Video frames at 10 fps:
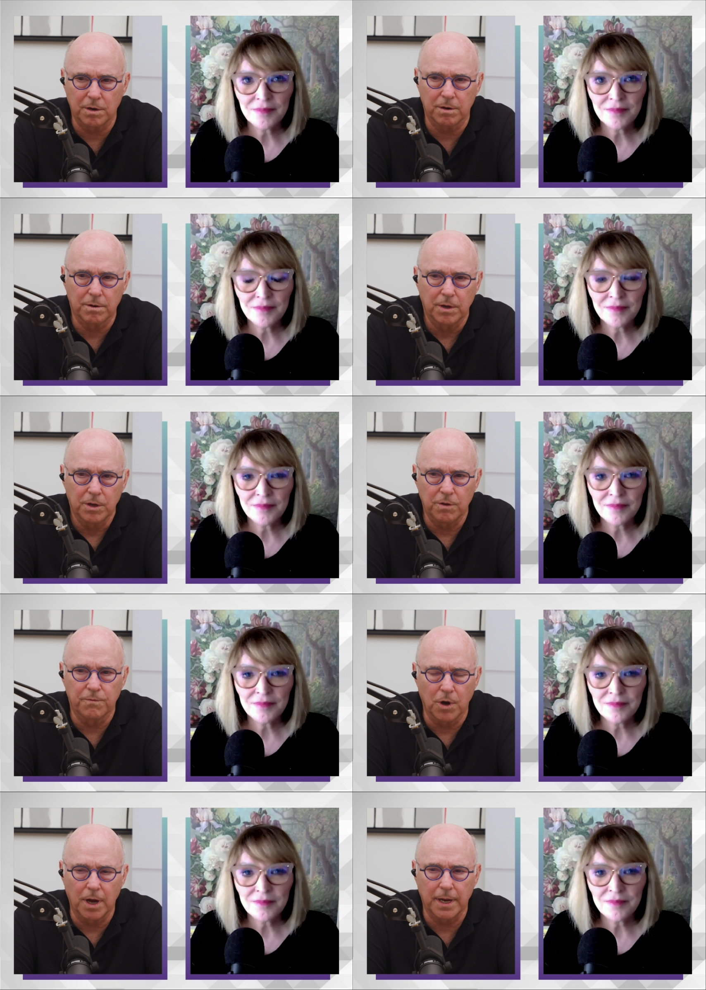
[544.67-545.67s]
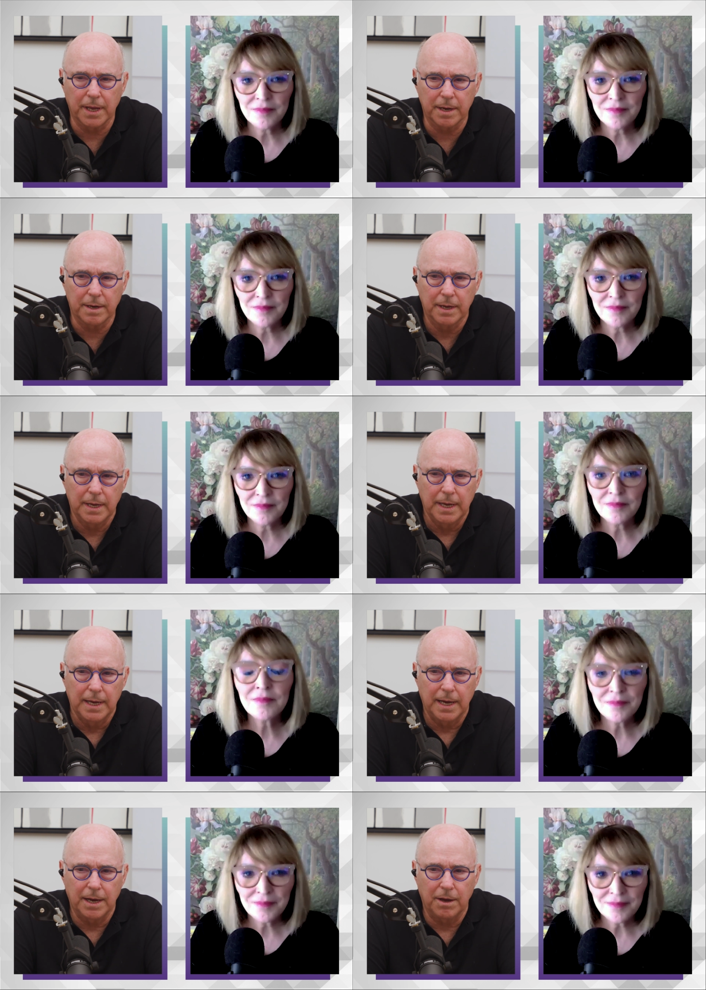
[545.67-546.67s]
Speaker 1: you're you've gone in,
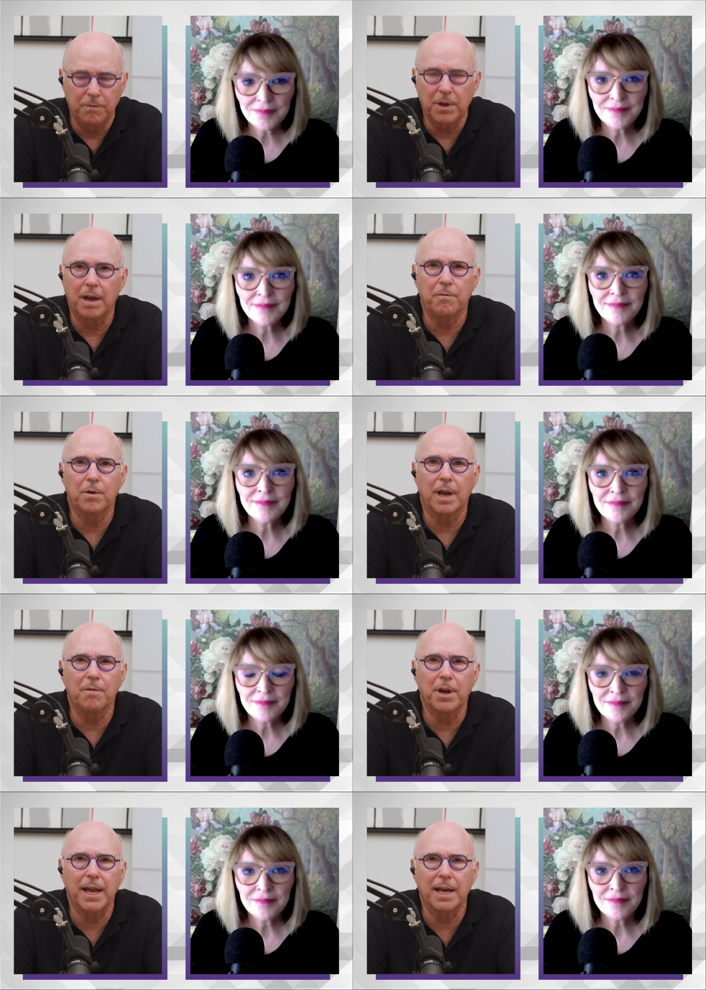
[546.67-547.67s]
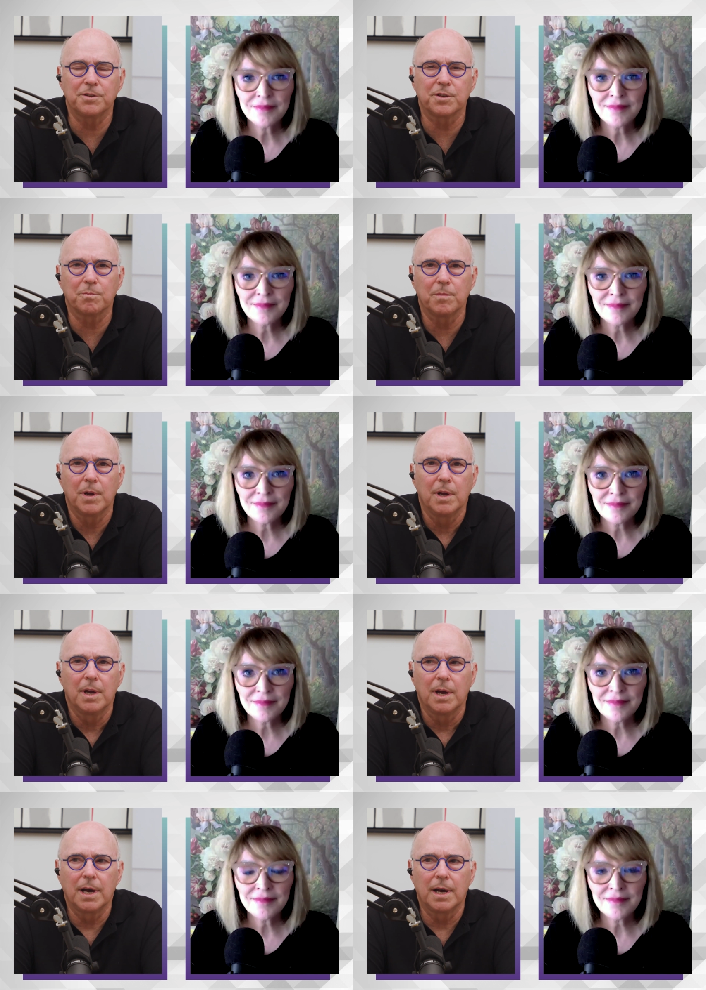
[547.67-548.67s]
uh, have you ever ever had some
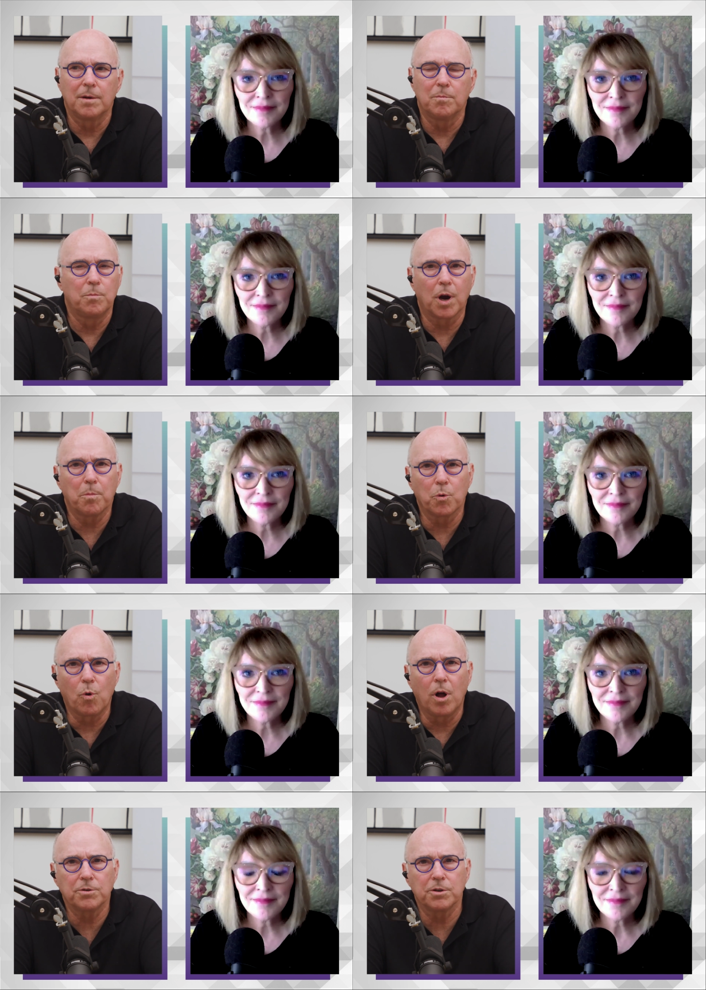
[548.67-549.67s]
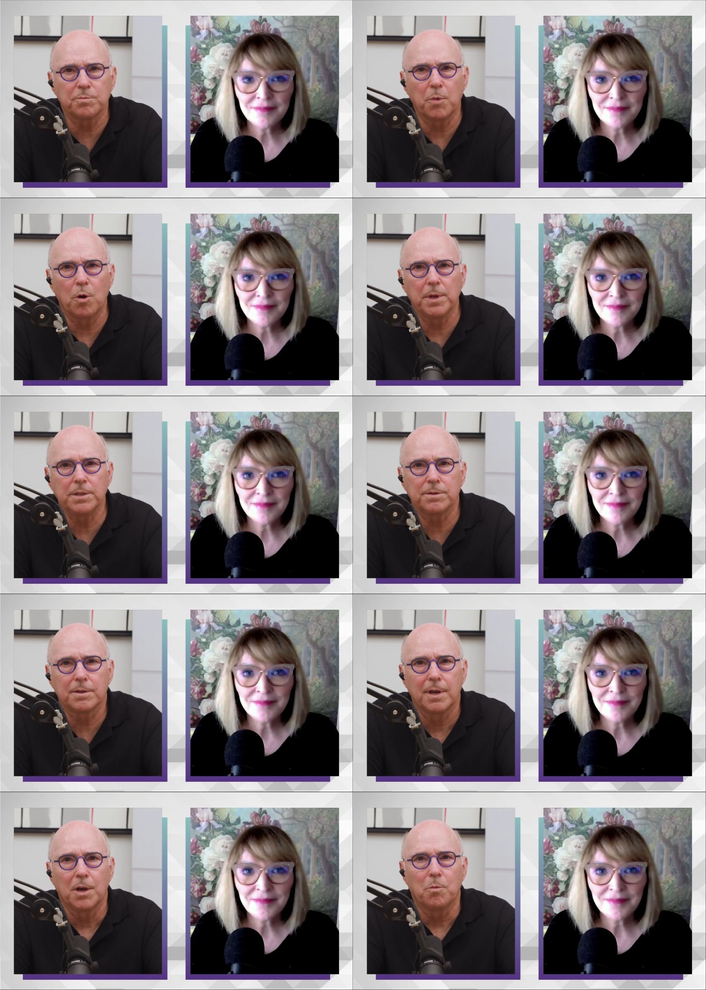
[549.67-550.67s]
uh, Barbara Walters
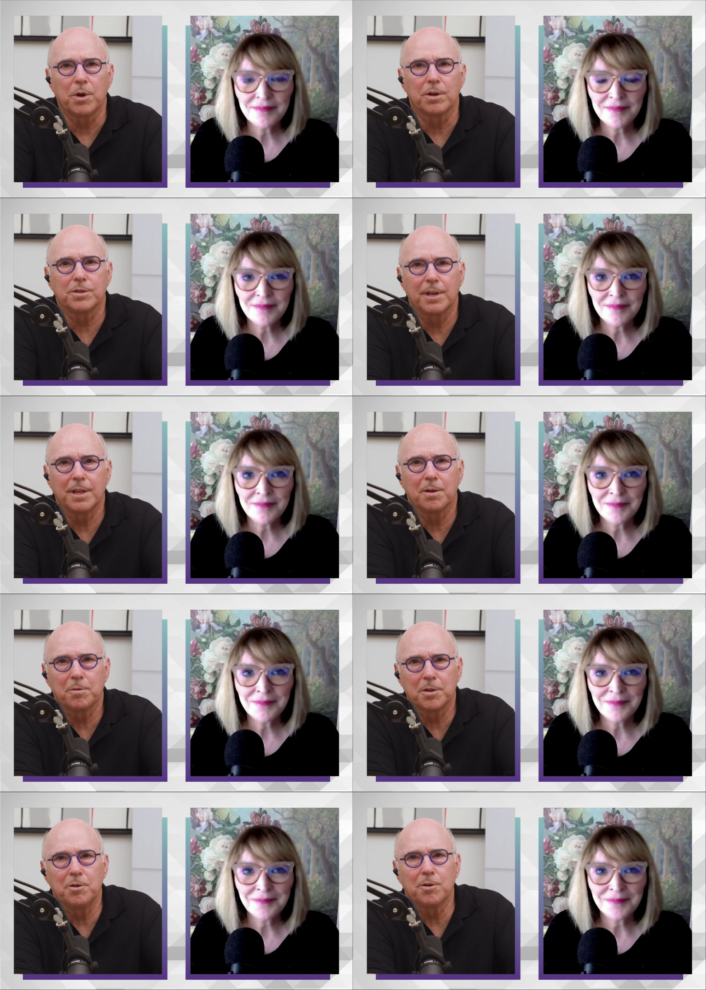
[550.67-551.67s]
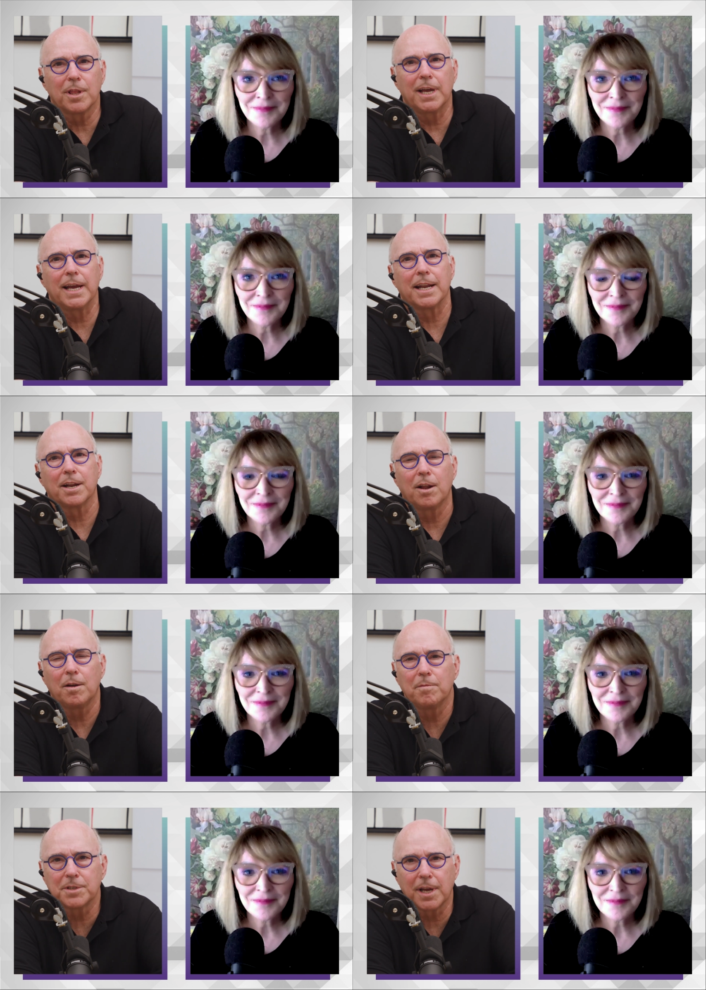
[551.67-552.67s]
moments where you're sitting there with a new client and
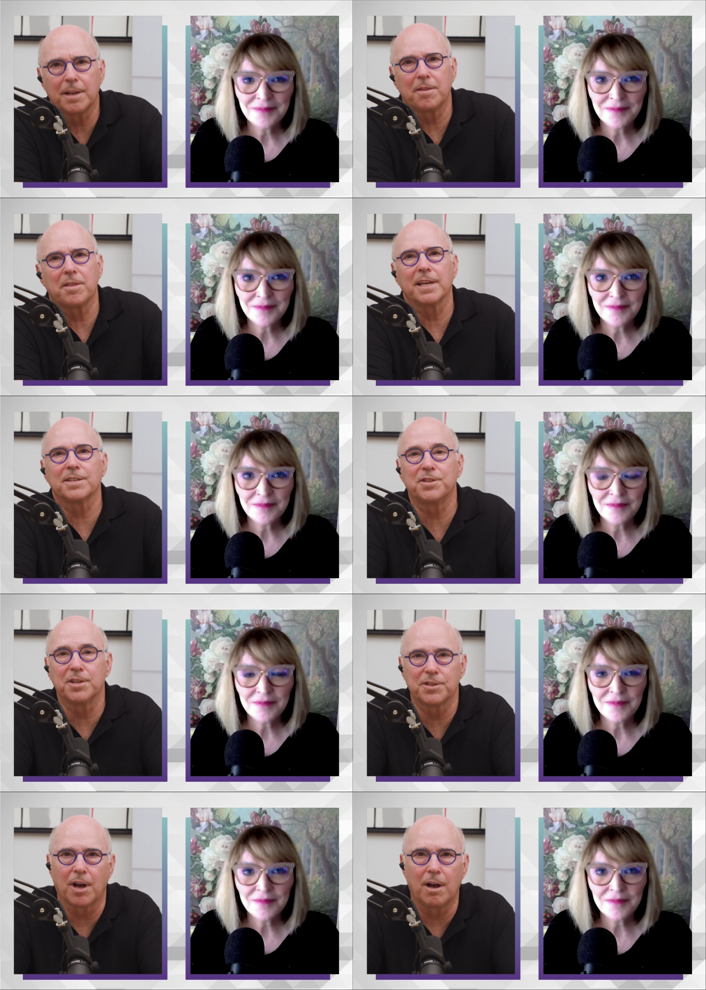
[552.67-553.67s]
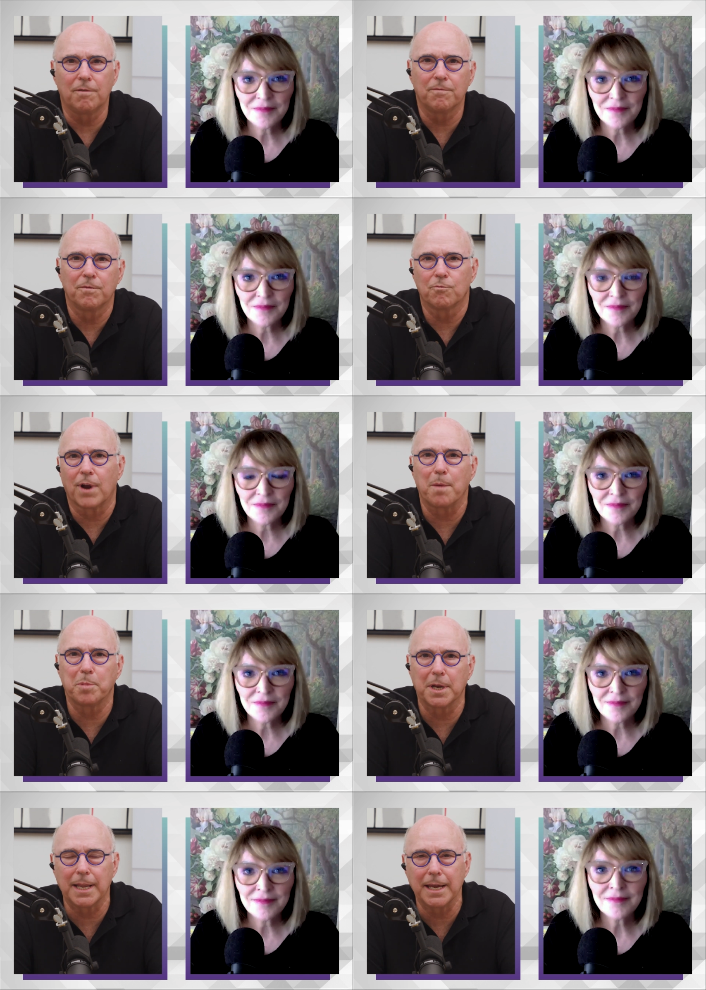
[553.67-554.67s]
all of a sudden things dissolve
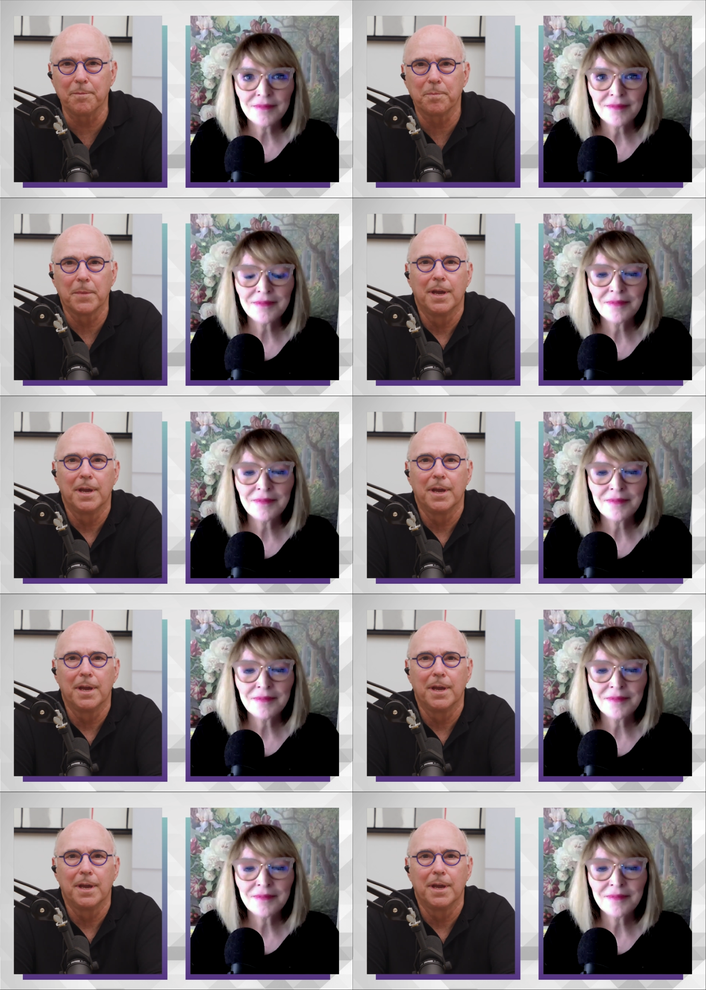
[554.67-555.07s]
rapidly,